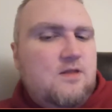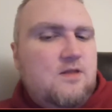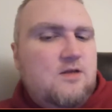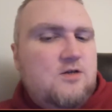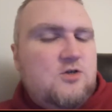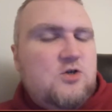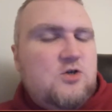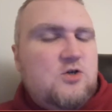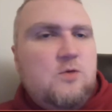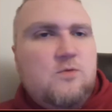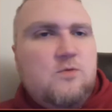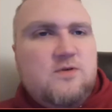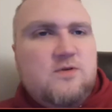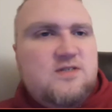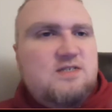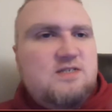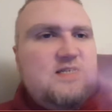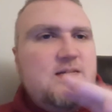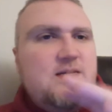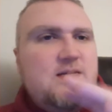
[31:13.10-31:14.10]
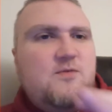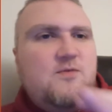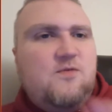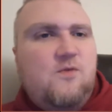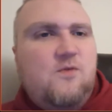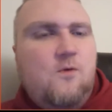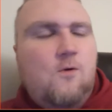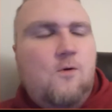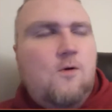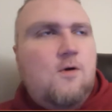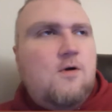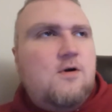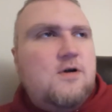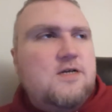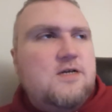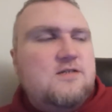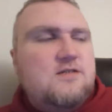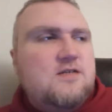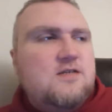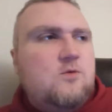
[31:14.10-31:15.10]
Trent was to say before,
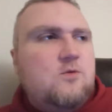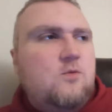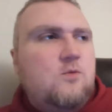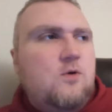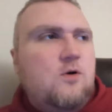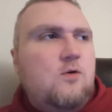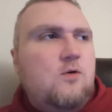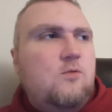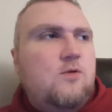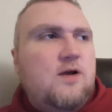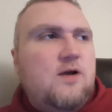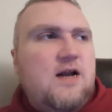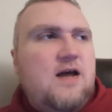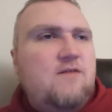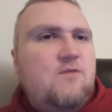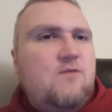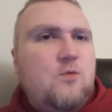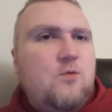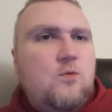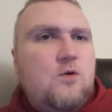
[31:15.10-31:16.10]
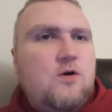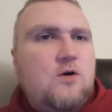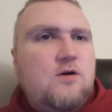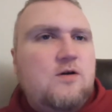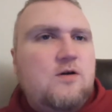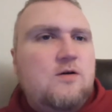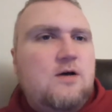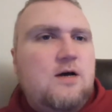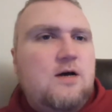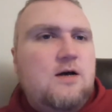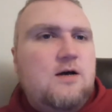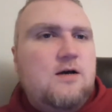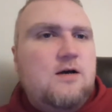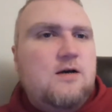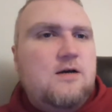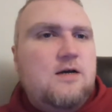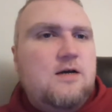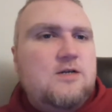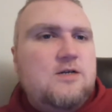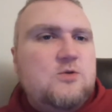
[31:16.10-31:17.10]
it's like, well, we're gonna have to work
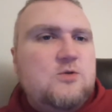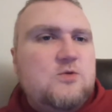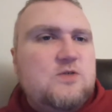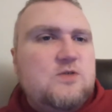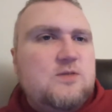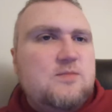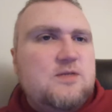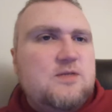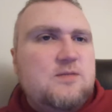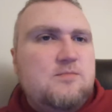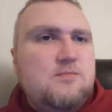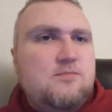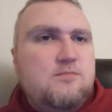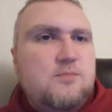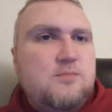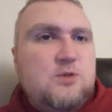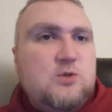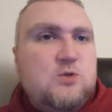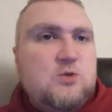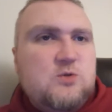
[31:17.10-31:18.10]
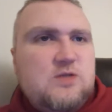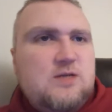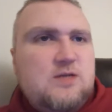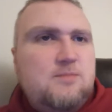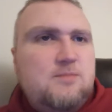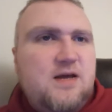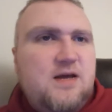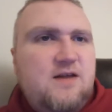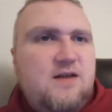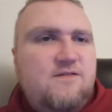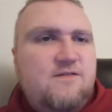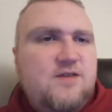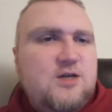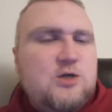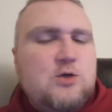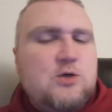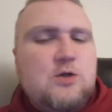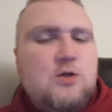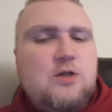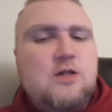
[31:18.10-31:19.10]
uh, and do something mutually
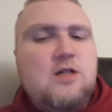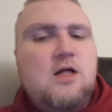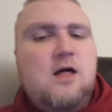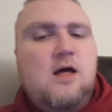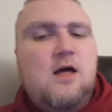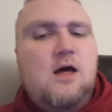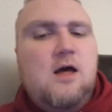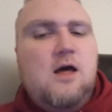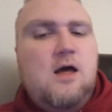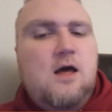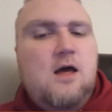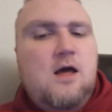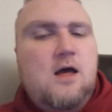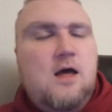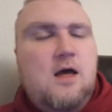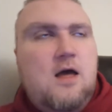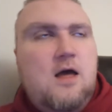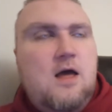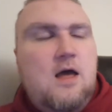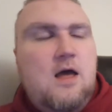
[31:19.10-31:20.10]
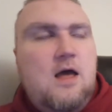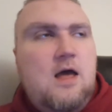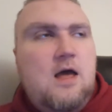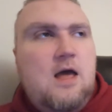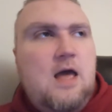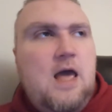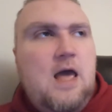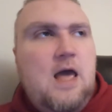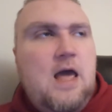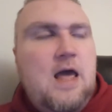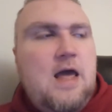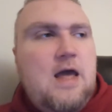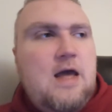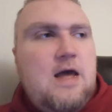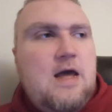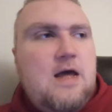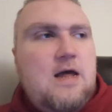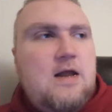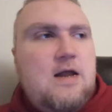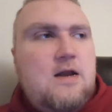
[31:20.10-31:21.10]
beneficial,
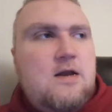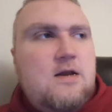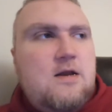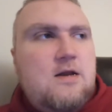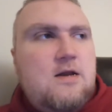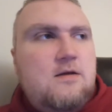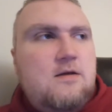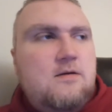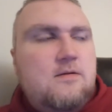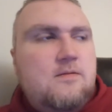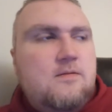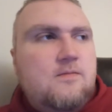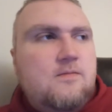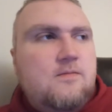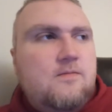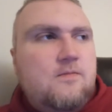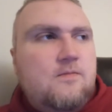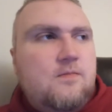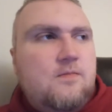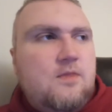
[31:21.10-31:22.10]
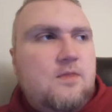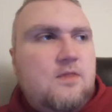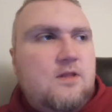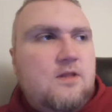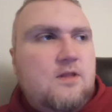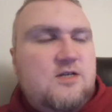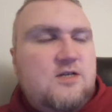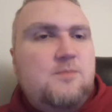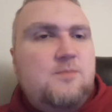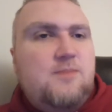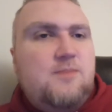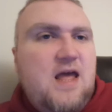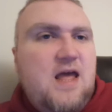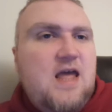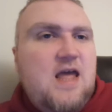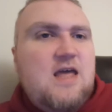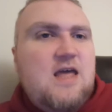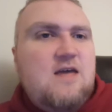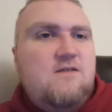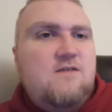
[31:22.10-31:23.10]
and to
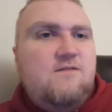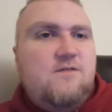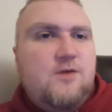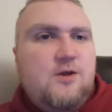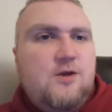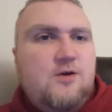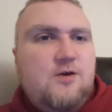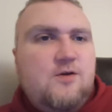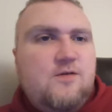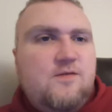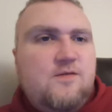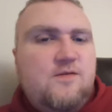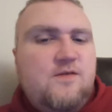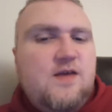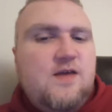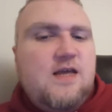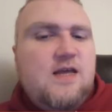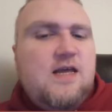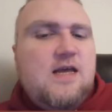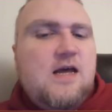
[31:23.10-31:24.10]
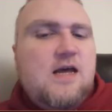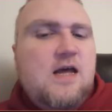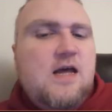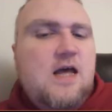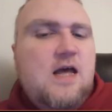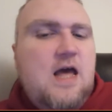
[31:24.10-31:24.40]
pay for your fee.